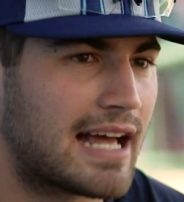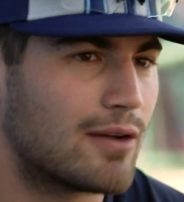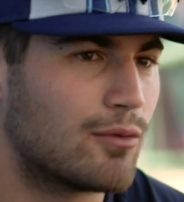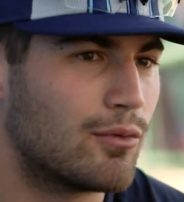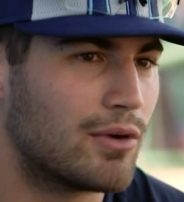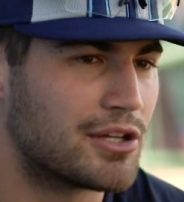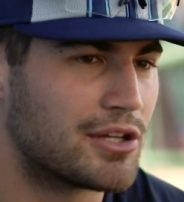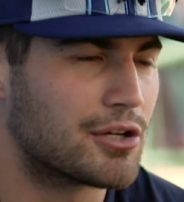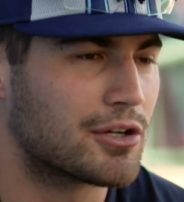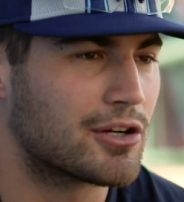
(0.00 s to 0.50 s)

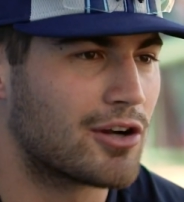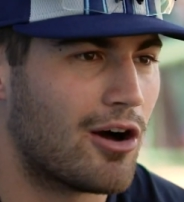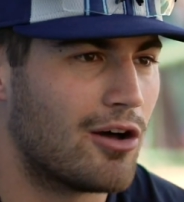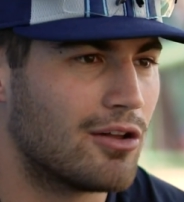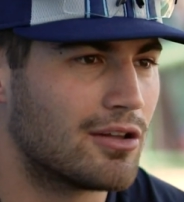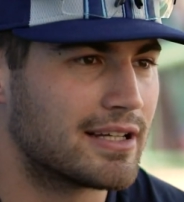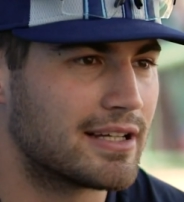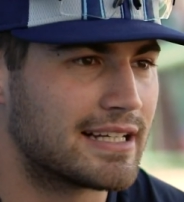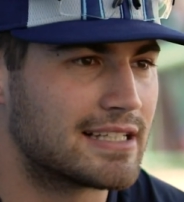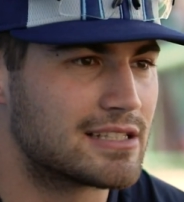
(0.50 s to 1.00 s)
that what you're
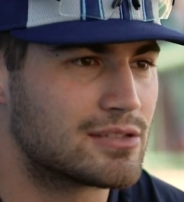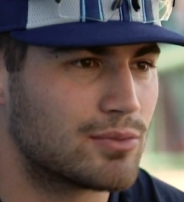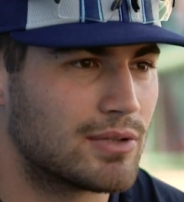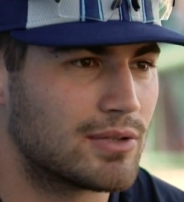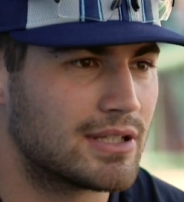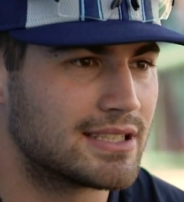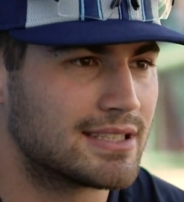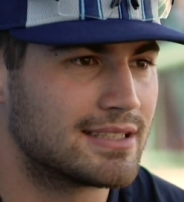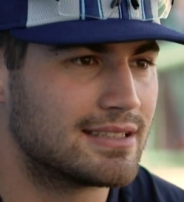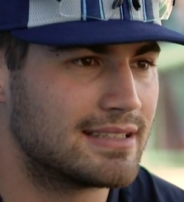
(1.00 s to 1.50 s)
calling is
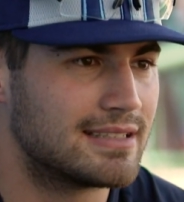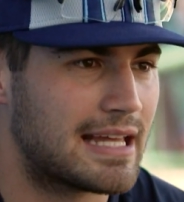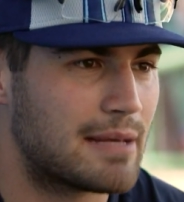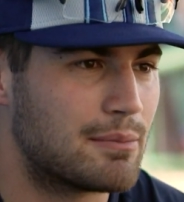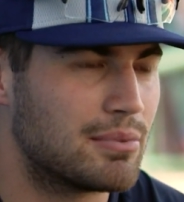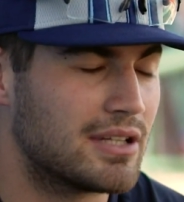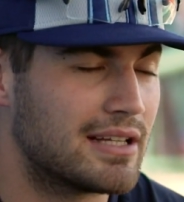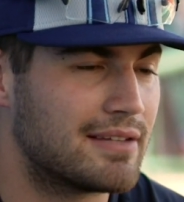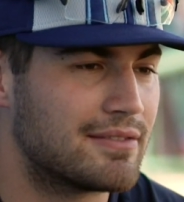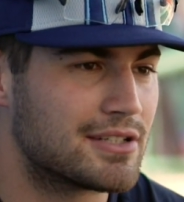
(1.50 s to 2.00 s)
what they
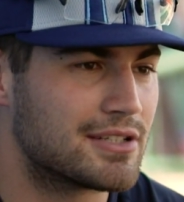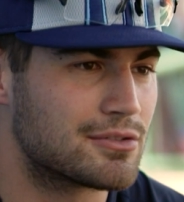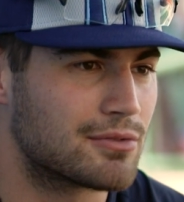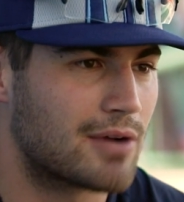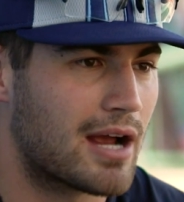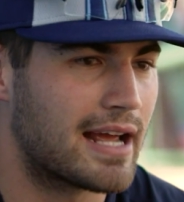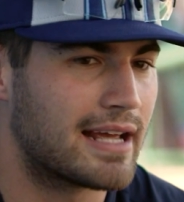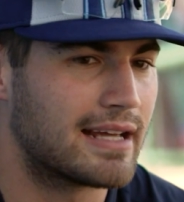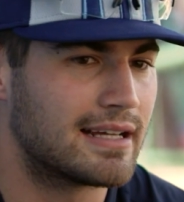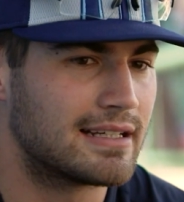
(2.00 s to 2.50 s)
believe is
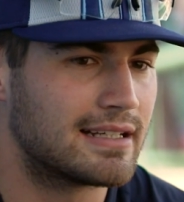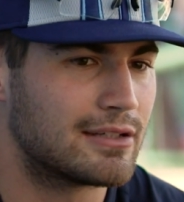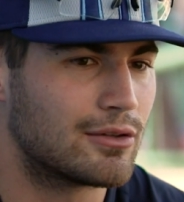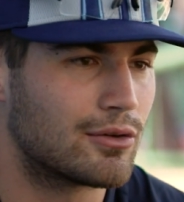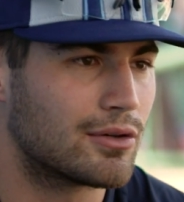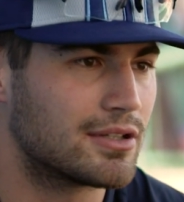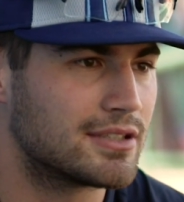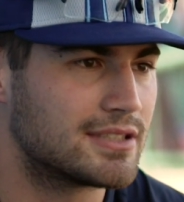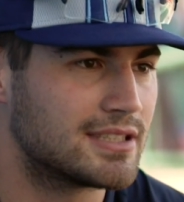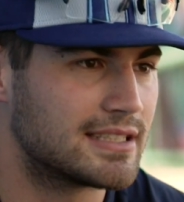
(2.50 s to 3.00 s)
right in
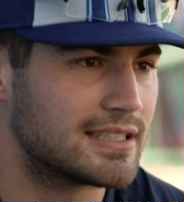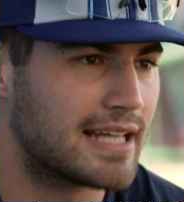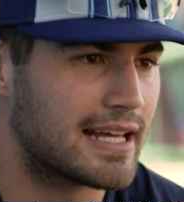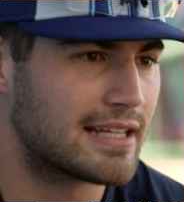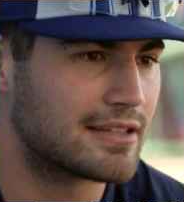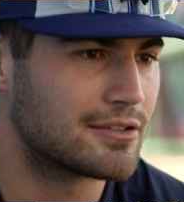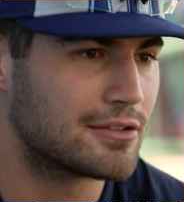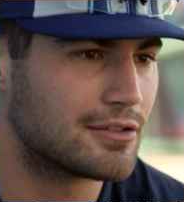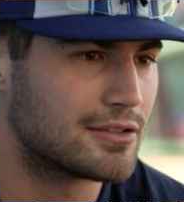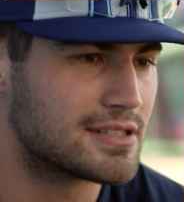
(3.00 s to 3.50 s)
order to
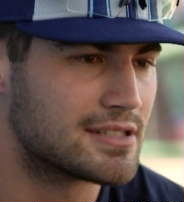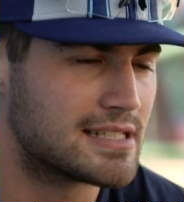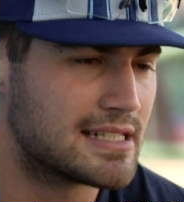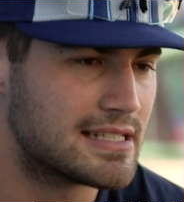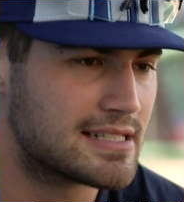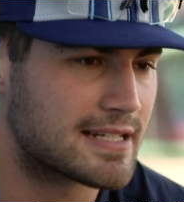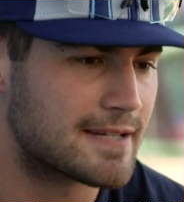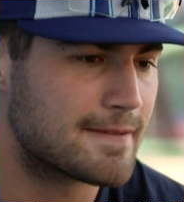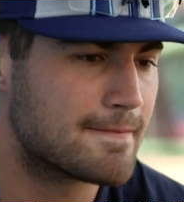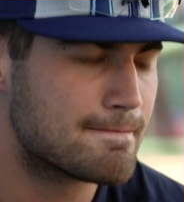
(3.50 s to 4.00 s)
get through the
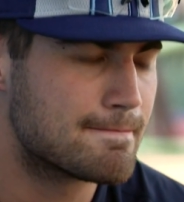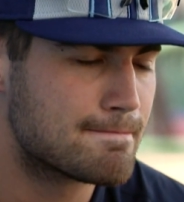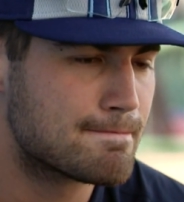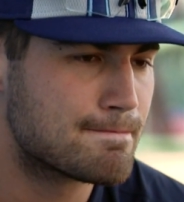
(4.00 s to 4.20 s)
season.